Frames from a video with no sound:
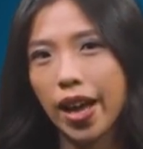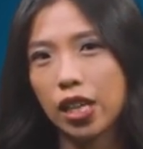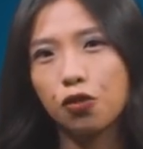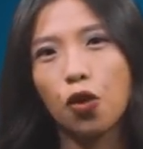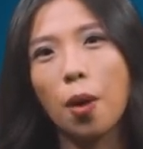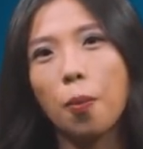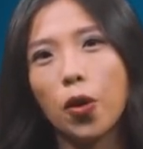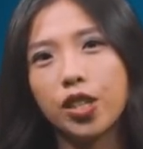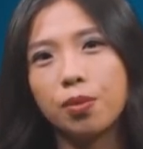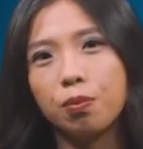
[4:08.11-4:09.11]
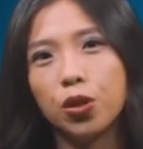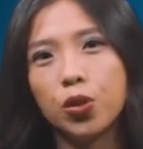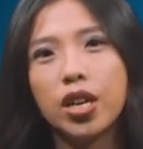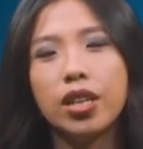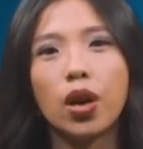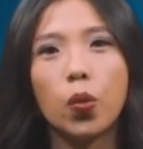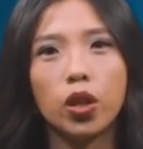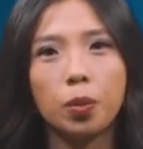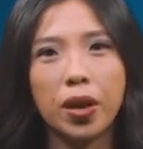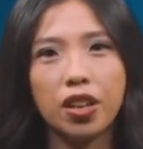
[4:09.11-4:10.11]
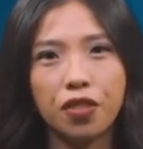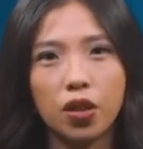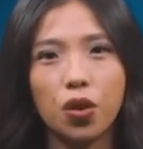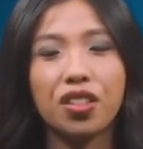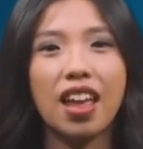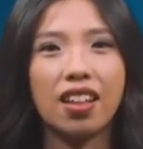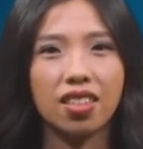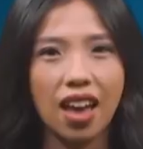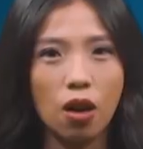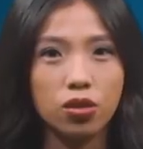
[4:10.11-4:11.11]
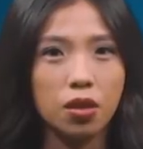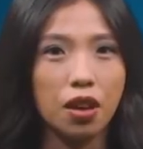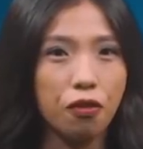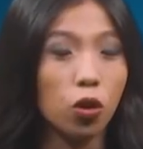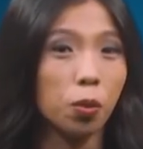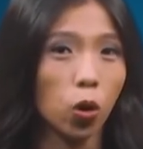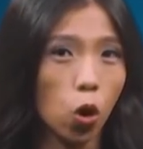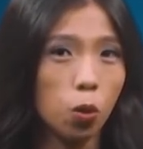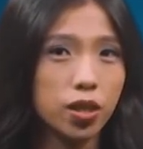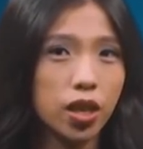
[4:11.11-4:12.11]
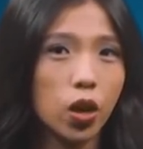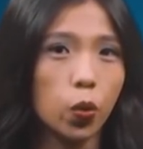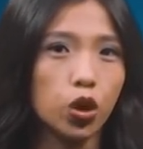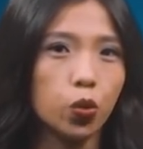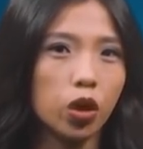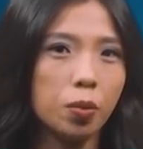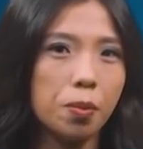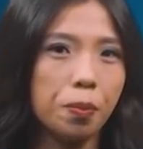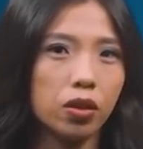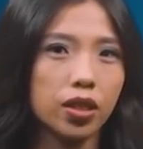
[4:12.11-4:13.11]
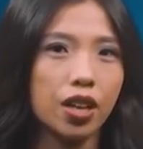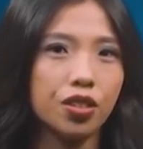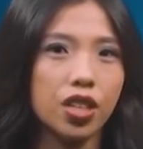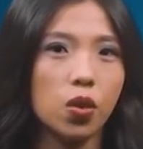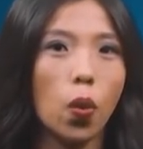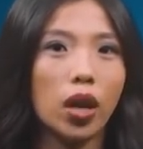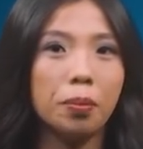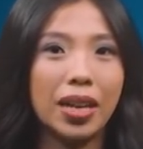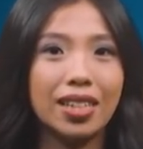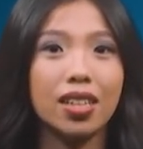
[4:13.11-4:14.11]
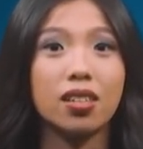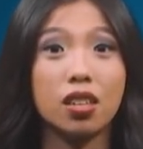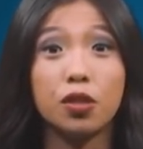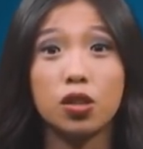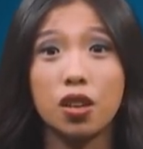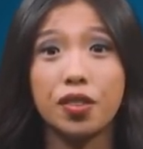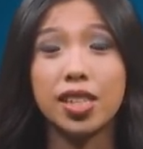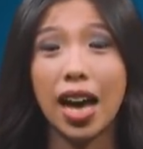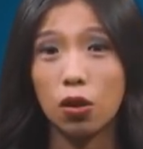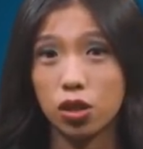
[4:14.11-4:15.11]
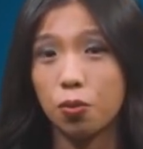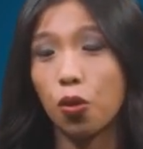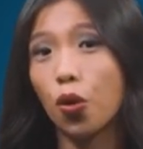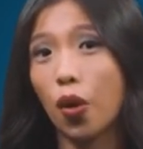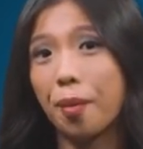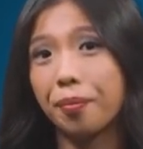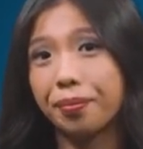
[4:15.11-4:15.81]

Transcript: As for our boys in blue, they will benefit with 10,000 affordable homes which will be built under the One Malaysia Civil Servants Housing Program.